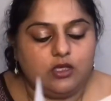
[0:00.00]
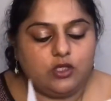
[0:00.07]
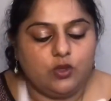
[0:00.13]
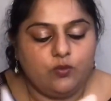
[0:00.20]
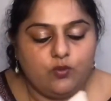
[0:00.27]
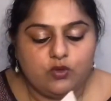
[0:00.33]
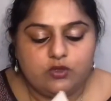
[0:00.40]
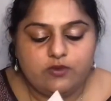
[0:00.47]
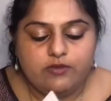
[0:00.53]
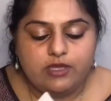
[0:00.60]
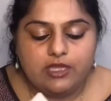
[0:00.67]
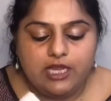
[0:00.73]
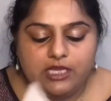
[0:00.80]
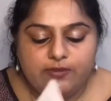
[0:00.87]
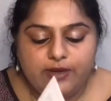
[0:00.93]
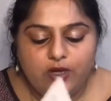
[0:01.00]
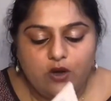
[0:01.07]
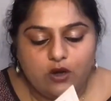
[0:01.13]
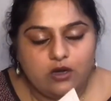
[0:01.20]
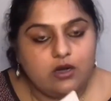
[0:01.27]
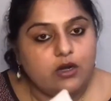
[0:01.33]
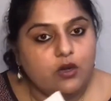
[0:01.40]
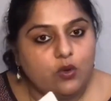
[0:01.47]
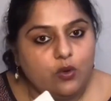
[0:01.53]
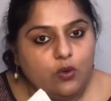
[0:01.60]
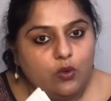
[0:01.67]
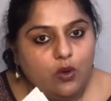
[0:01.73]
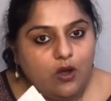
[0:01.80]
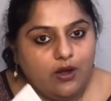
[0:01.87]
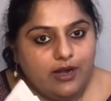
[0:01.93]
So most of the things my daughter
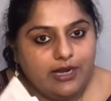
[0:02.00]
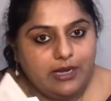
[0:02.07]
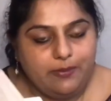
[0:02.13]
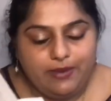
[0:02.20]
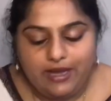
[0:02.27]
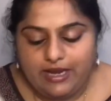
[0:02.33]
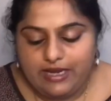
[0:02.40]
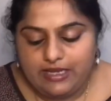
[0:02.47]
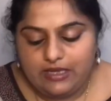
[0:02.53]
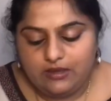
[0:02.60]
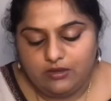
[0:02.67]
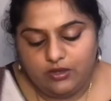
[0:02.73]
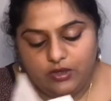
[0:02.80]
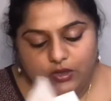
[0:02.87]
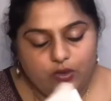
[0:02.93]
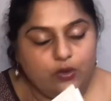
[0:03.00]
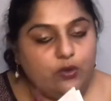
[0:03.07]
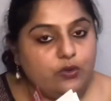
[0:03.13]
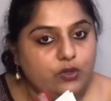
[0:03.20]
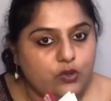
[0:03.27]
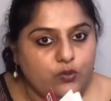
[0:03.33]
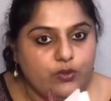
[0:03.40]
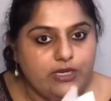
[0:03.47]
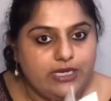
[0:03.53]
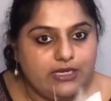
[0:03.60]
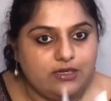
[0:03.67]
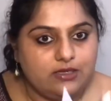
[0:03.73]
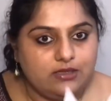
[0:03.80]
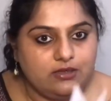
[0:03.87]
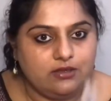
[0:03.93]
know already by 2
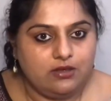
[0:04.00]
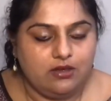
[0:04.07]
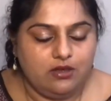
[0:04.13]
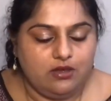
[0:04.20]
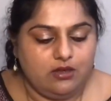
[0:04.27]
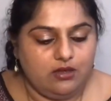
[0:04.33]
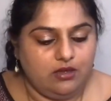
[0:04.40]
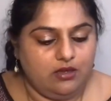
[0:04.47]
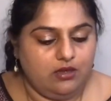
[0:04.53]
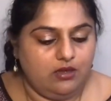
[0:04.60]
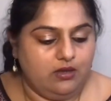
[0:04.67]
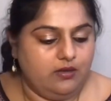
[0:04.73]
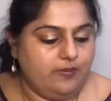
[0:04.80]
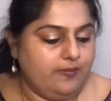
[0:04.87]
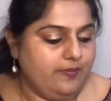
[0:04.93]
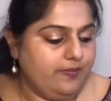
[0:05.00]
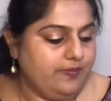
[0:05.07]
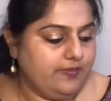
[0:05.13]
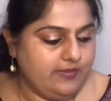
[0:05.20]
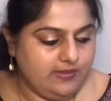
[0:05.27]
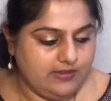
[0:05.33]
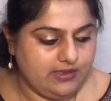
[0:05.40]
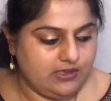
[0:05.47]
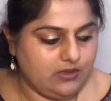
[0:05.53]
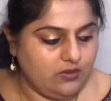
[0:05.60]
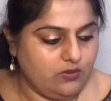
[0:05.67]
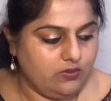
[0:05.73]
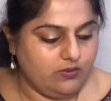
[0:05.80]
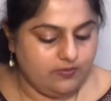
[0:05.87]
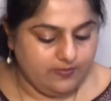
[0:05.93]
years.
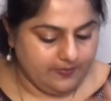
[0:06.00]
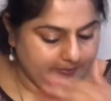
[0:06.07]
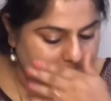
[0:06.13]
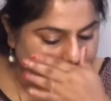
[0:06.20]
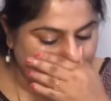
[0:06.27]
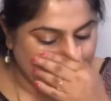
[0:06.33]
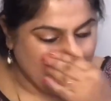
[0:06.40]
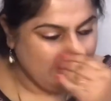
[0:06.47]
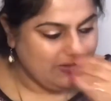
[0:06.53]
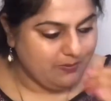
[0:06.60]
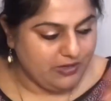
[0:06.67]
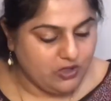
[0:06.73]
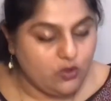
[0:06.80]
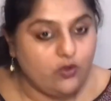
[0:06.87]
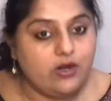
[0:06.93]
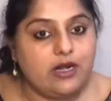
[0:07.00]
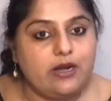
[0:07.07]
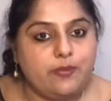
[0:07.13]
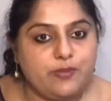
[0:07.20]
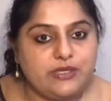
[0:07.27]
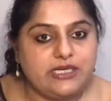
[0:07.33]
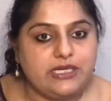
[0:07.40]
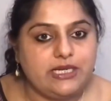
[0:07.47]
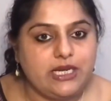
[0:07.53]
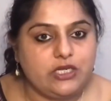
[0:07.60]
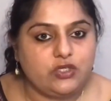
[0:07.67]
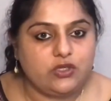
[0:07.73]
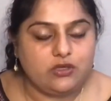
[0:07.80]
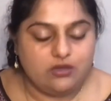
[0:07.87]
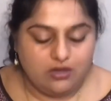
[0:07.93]
So good pictorial
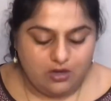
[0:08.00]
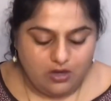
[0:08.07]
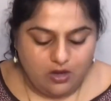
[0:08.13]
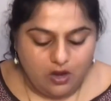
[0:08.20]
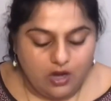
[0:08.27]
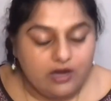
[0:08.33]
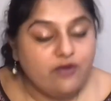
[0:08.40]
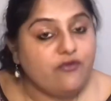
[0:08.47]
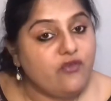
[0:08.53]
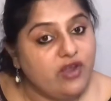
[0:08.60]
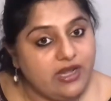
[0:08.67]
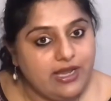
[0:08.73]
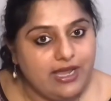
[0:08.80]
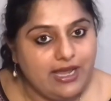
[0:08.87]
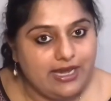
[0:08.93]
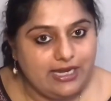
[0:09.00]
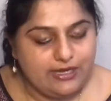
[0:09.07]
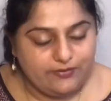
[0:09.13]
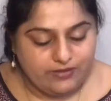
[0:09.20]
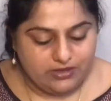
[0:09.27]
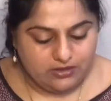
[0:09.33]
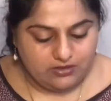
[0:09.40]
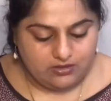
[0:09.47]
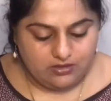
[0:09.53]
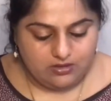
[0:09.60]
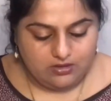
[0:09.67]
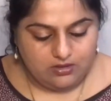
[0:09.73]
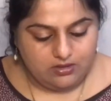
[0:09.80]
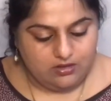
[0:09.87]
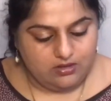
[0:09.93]
representation on a very high level.
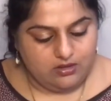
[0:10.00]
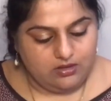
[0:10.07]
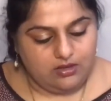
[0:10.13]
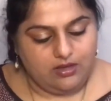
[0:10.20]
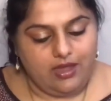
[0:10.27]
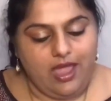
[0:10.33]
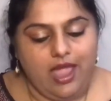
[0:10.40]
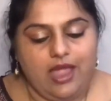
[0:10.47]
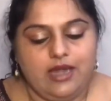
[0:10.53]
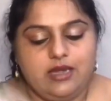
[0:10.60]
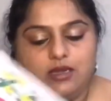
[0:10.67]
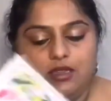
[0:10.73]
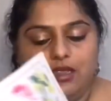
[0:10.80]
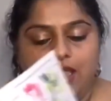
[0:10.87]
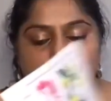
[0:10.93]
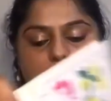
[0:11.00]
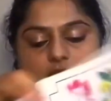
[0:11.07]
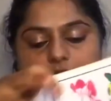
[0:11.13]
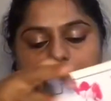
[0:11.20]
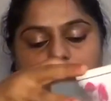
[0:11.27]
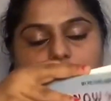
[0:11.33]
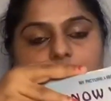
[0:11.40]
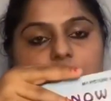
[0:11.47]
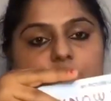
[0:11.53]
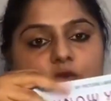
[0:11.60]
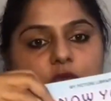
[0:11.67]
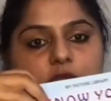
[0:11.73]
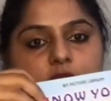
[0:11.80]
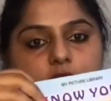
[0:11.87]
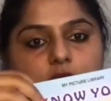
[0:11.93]
And then this
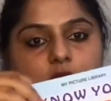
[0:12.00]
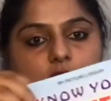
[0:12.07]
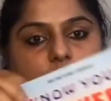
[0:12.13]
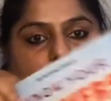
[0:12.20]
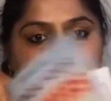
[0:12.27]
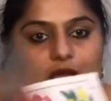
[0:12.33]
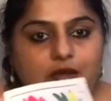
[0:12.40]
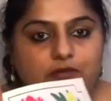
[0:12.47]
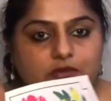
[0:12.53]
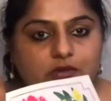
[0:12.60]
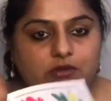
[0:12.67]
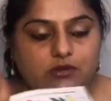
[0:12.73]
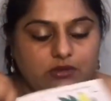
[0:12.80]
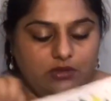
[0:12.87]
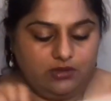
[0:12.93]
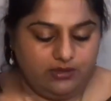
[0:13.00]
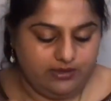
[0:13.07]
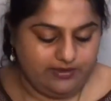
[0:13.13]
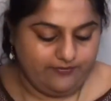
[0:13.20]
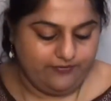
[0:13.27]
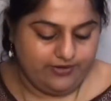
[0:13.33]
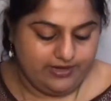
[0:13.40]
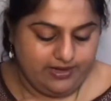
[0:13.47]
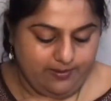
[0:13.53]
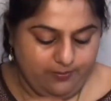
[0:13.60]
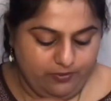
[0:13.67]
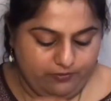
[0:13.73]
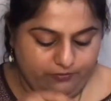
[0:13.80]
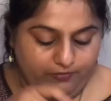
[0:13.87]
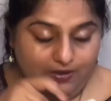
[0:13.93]
book is for flowers, different
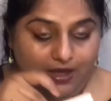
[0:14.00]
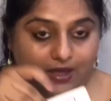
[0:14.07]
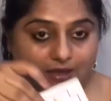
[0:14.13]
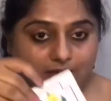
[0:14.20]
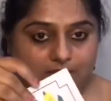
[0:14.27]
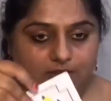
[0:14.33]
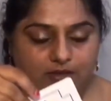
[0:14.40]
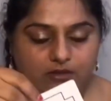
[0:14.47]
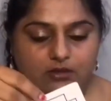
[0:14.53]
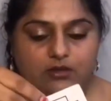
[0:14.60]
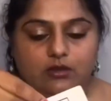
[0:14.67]
type of flowers.